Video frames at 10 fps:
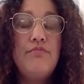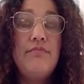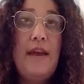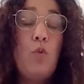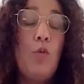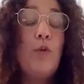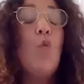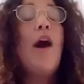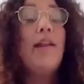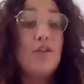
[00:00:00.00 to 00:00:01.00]
well, we
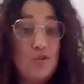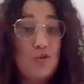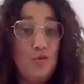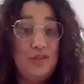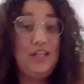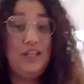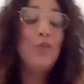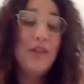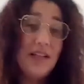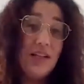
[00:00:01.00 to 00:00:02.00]
want our schools to
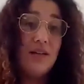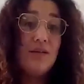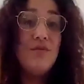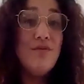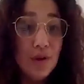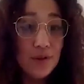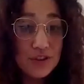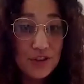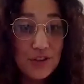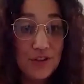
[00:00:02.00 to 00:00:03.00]
really
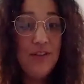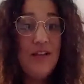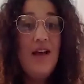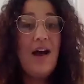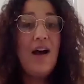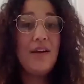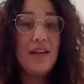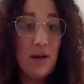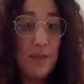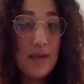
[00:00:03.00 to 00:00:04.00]
nurture our
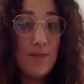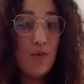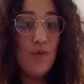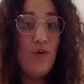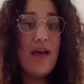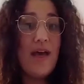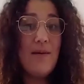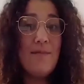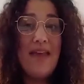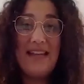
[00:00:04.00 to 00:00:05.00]
young people
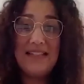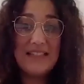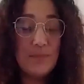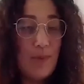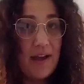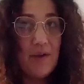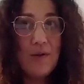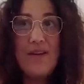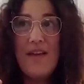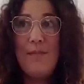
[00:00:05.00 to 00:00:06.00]
and
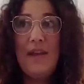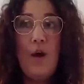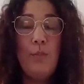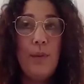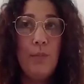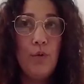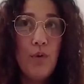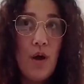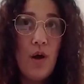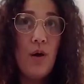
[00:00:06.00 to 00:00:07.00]
inspire them and help them
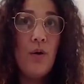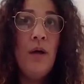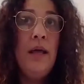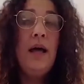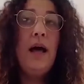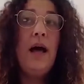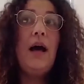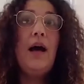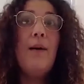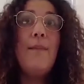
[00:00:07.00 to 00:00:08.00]
grow.
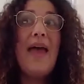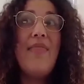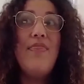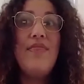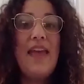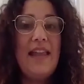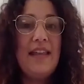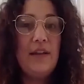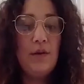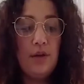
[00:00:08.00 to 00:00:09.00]
And
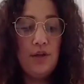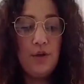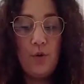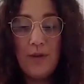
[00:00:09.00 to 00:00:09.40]
then, you know, we